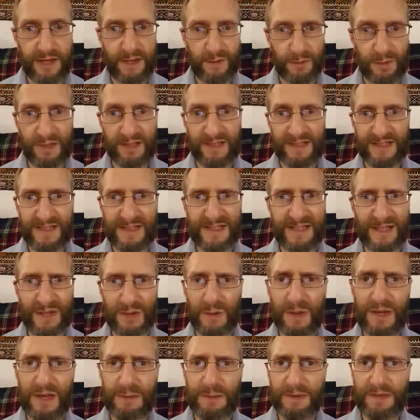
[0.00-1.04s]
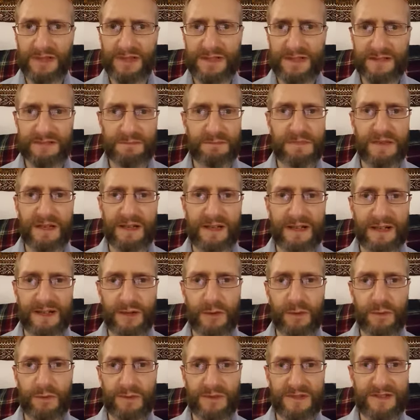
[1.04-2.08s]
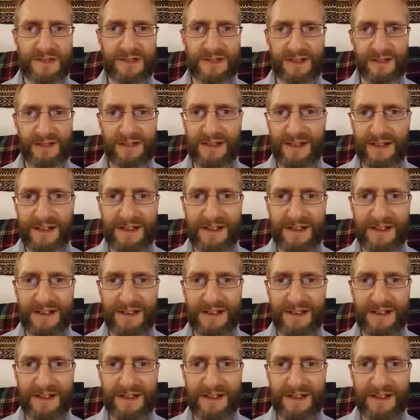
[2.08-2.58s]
Well, it did in a way, because I don't want to